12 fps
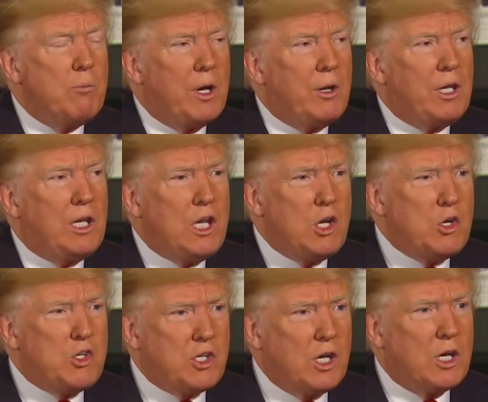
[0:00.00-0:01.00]
But
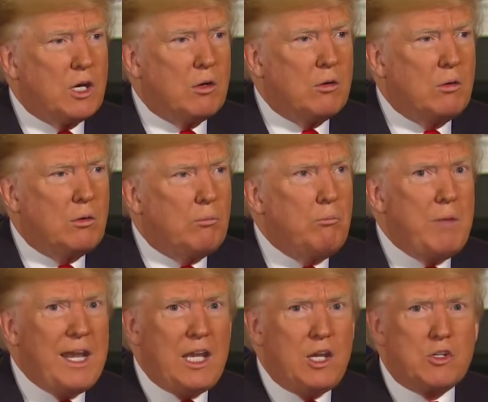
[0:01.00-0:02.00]
years ago,
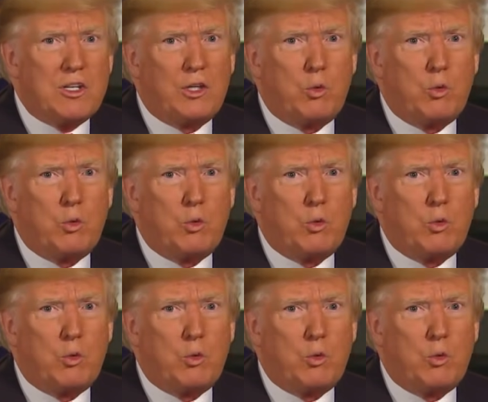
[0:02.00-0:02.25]
many years,